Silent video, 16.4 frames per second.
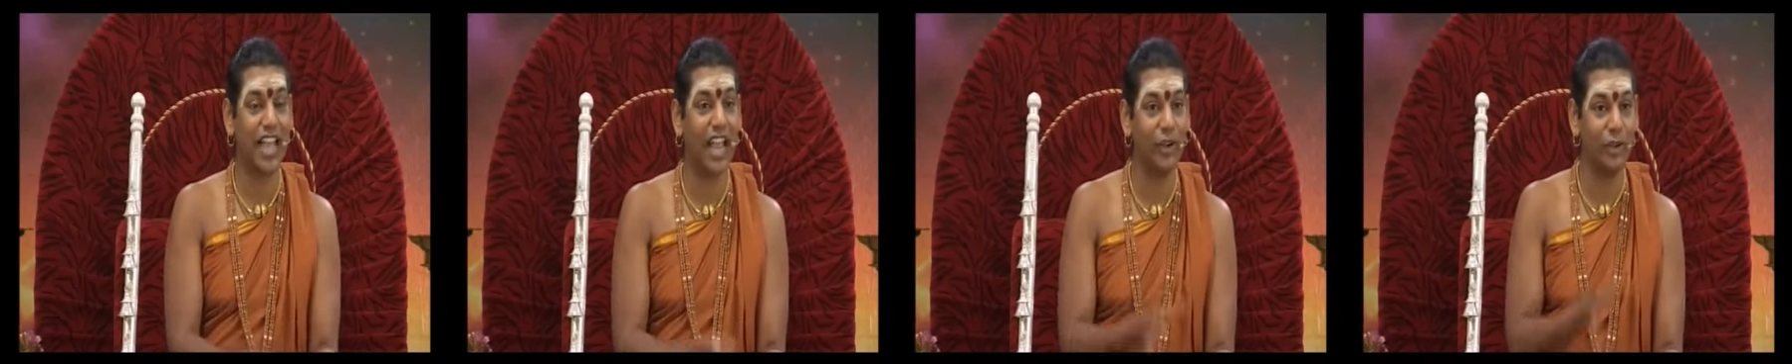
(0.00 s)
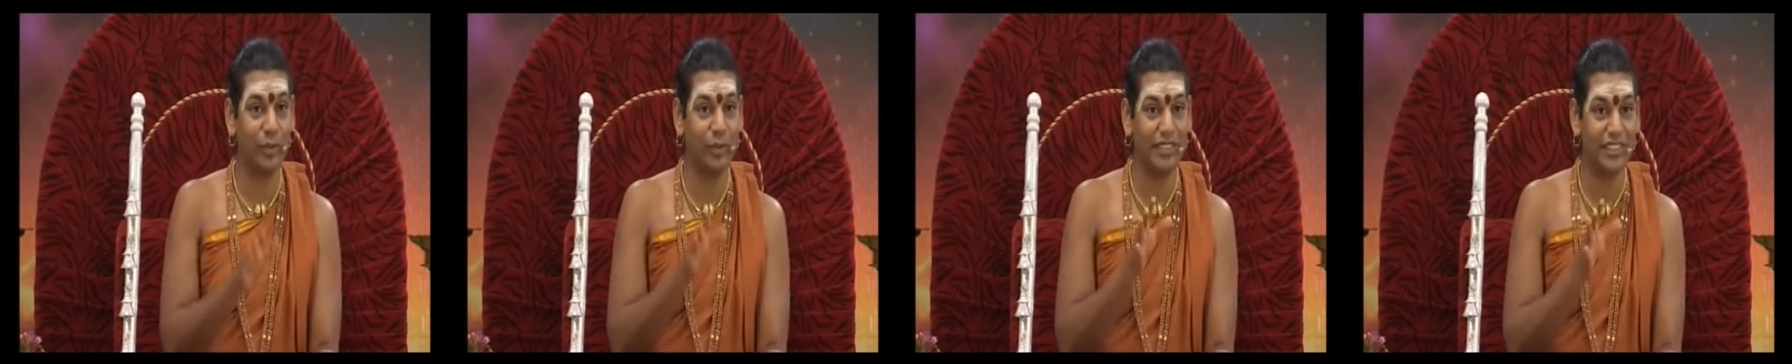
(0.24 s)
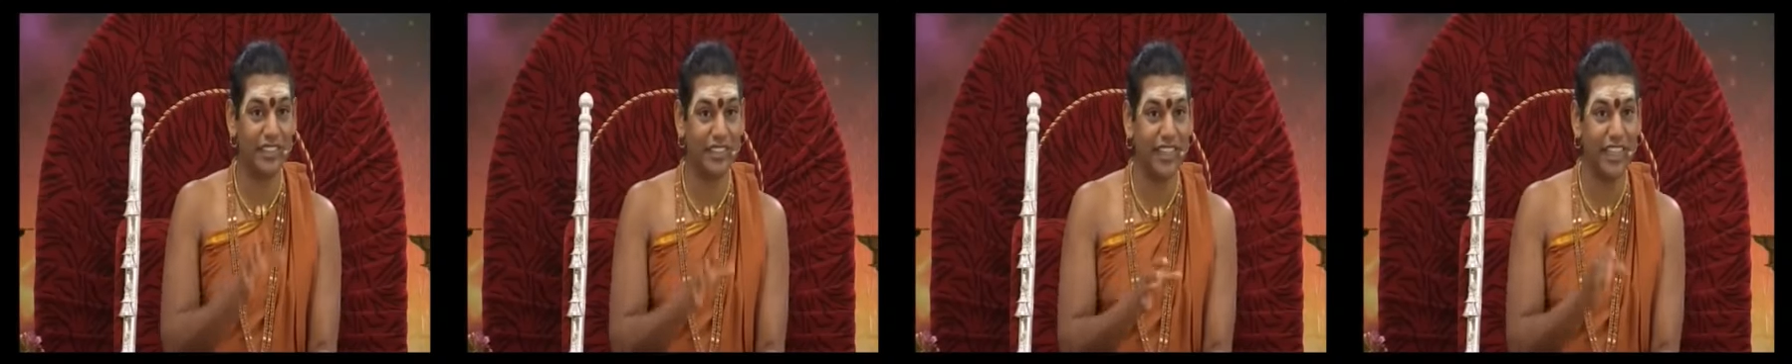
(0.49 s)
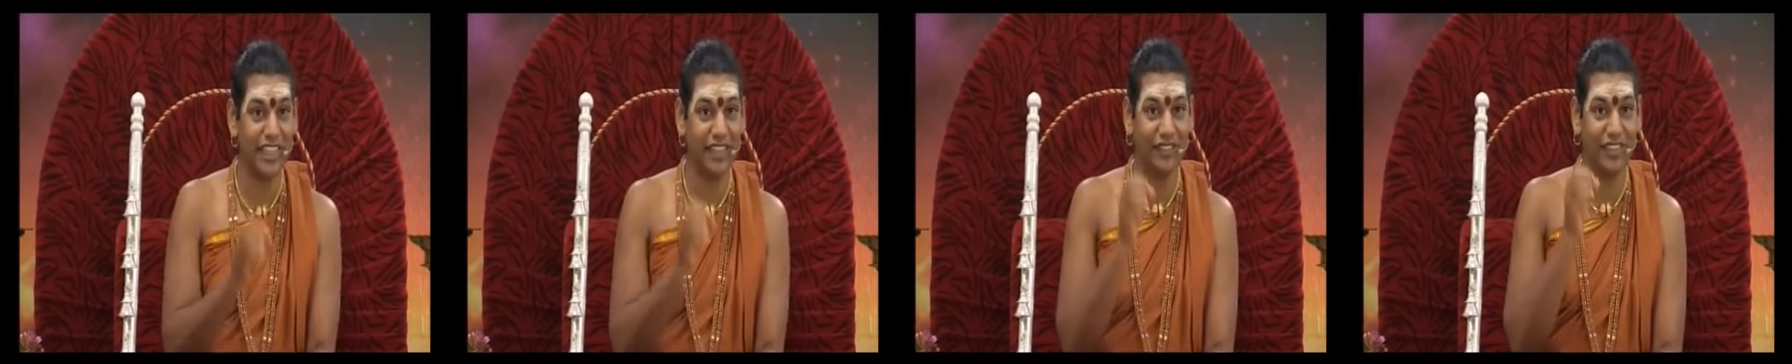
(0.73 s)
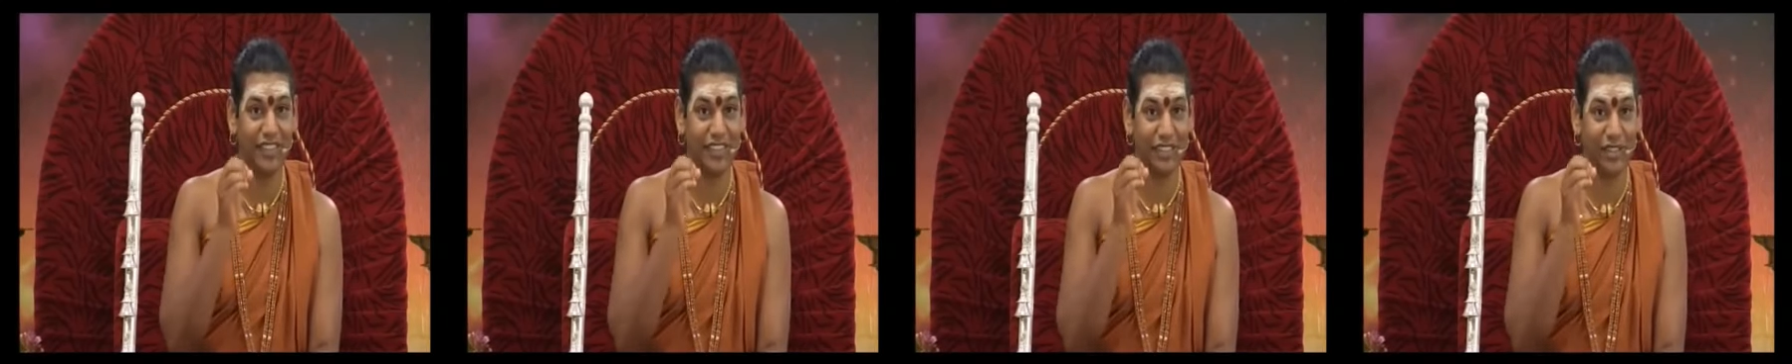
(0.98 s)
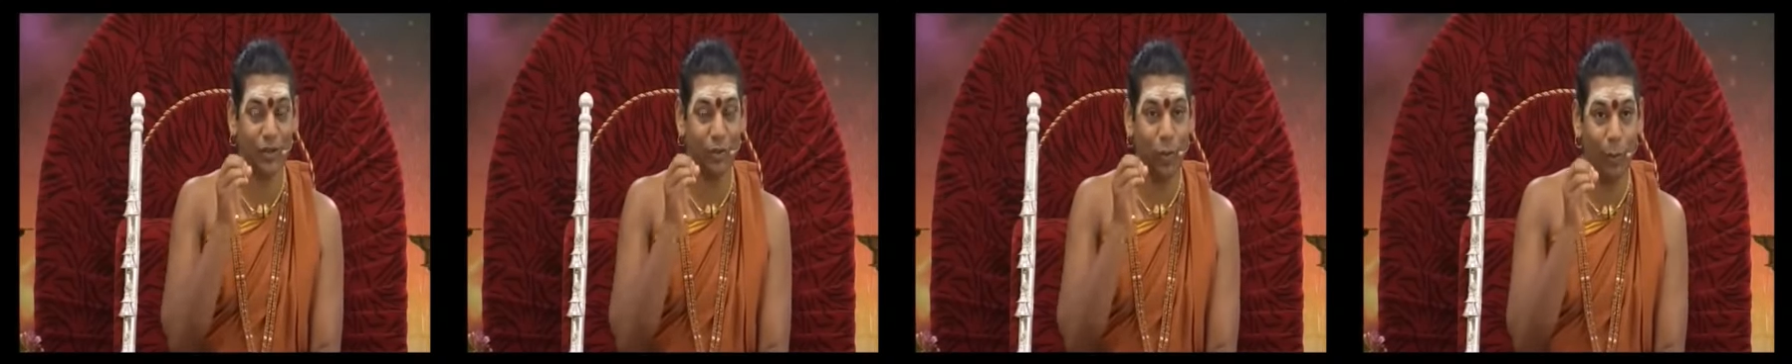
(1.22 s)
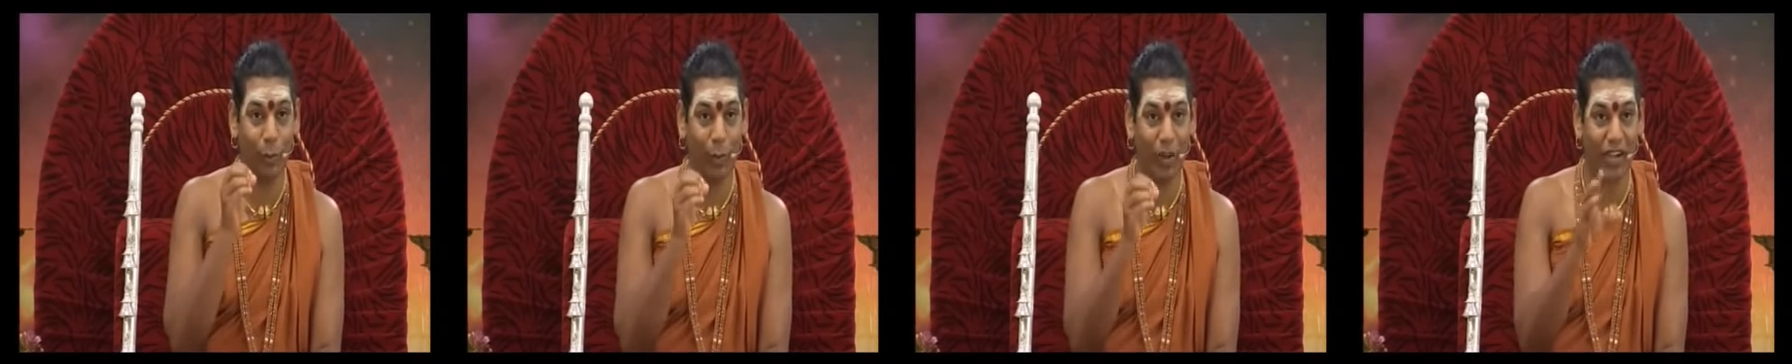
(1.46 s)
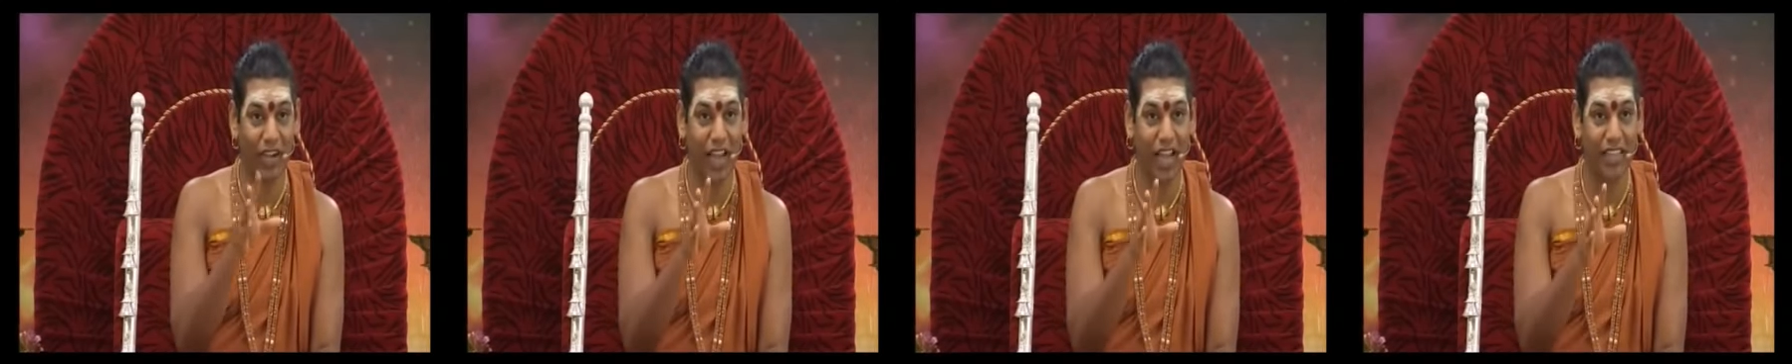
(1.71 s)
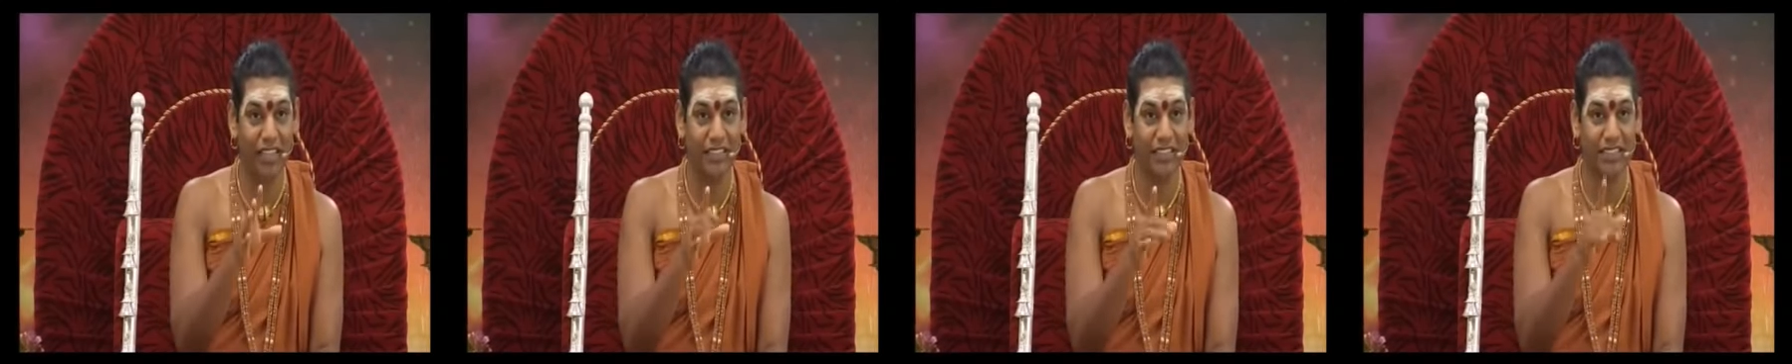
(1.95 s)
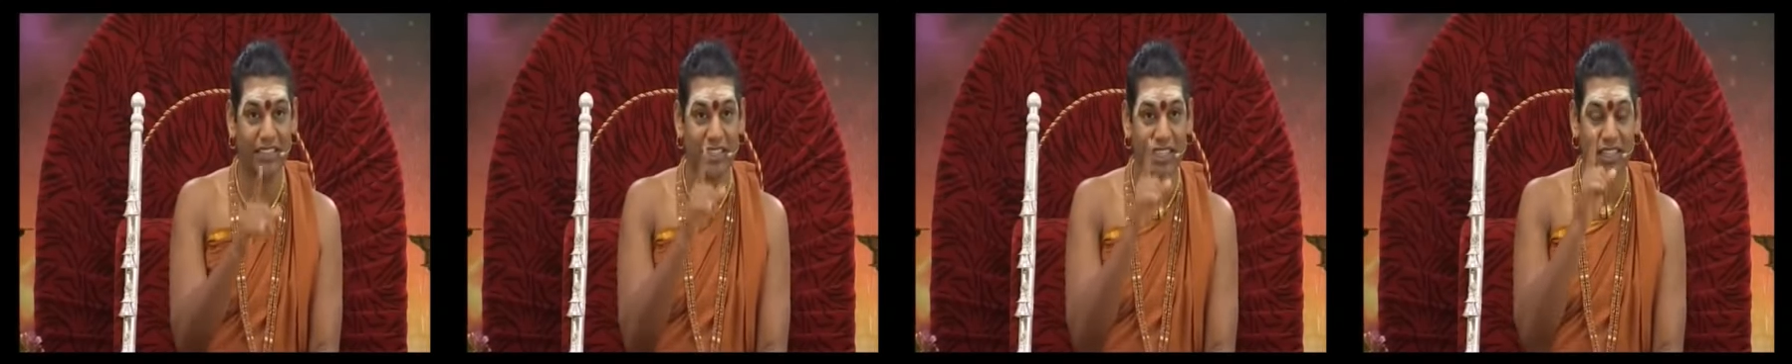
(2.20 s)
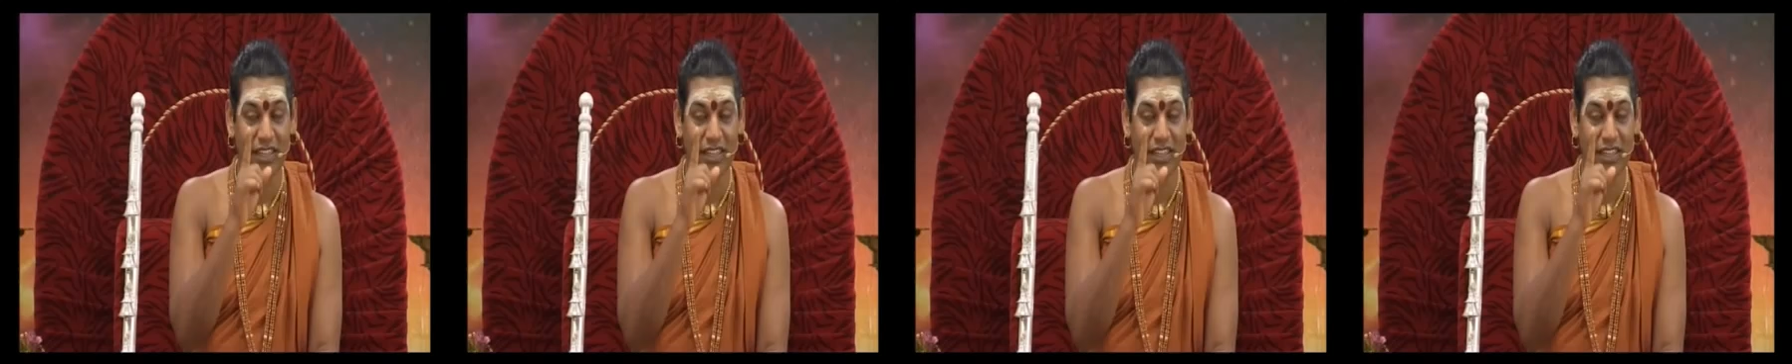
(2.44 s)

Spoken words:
I have to be sitting with open eyes,